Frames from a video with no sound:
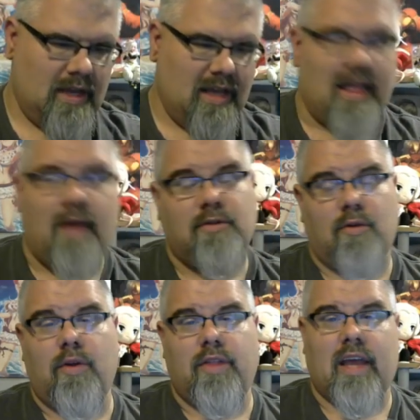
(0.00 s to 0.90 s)
That was the
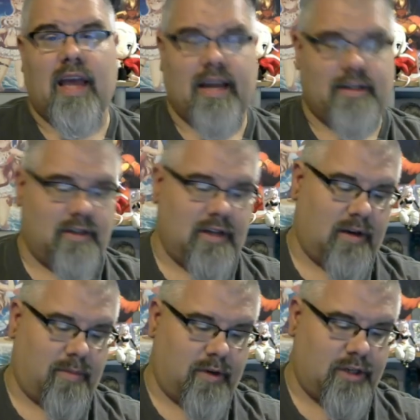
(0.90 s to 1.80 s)
one thing I actually did
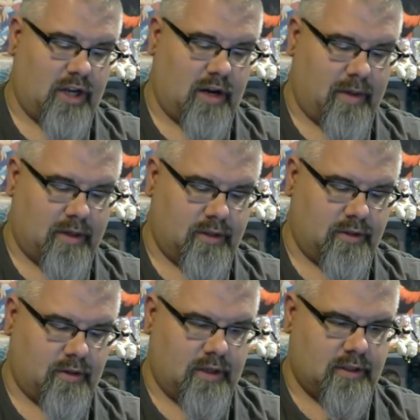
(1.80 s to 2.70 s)
appreciate about Choose
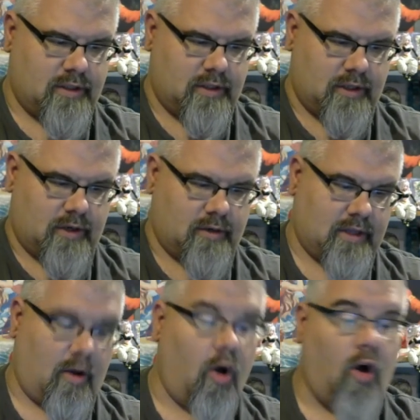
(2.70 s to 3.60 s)
Your Legends this year, is
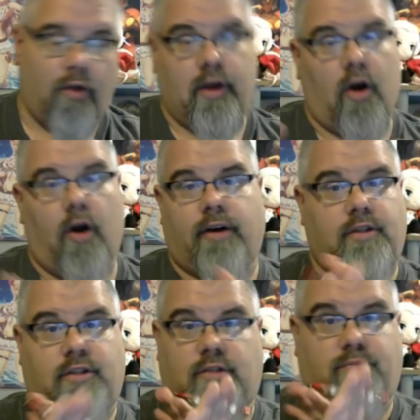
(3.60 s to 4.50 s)
that all the art
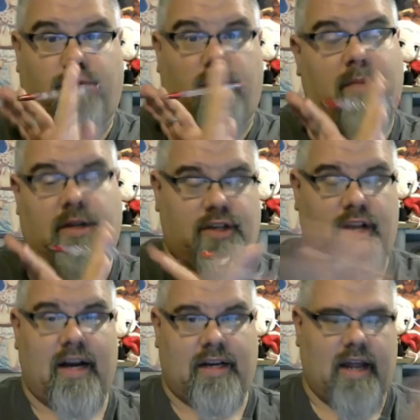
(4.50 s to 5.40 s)
just pretty much
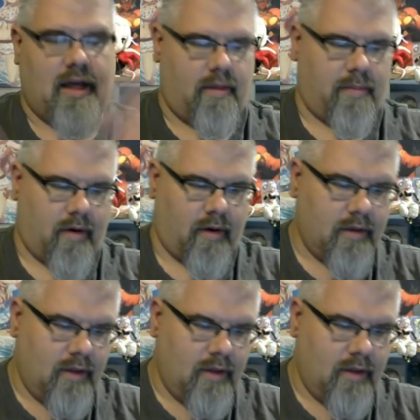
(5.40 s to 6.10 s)
knocked it out of the park.